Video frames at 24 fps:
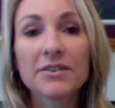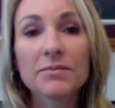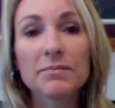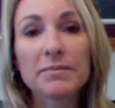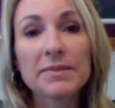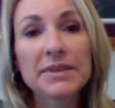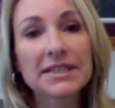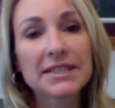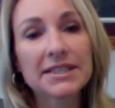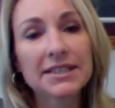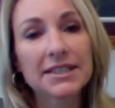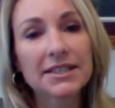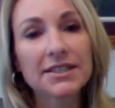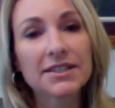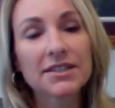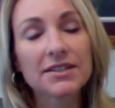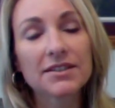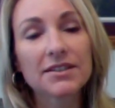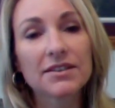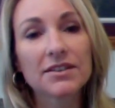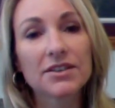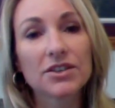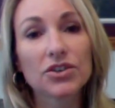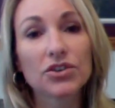of a business
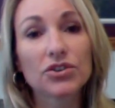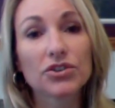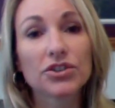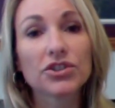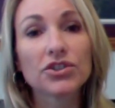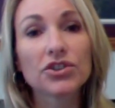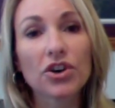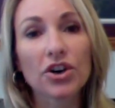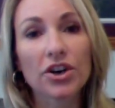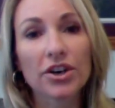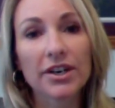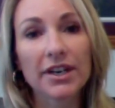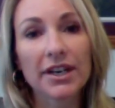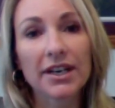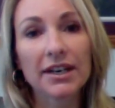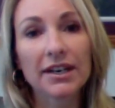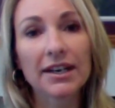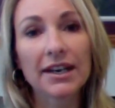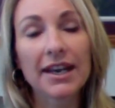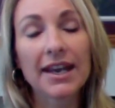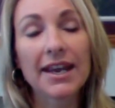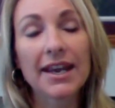that you're starting